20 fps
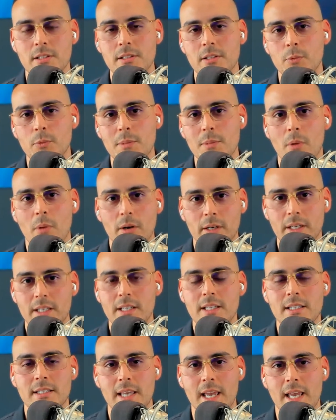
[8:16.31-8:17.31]
and remarket
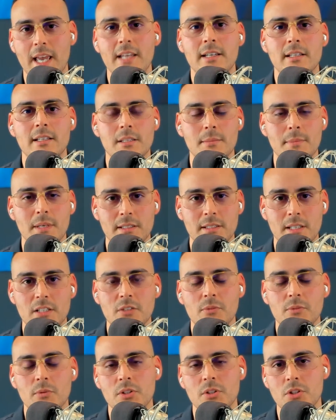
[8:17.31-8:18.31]
and say, hey, does it make sense
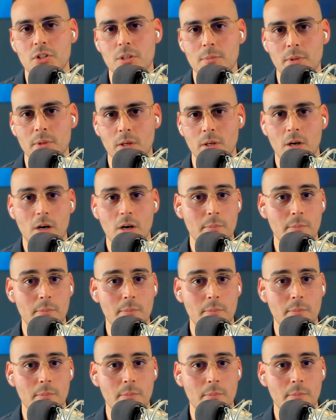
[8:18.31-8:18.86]
for us to jump on a call?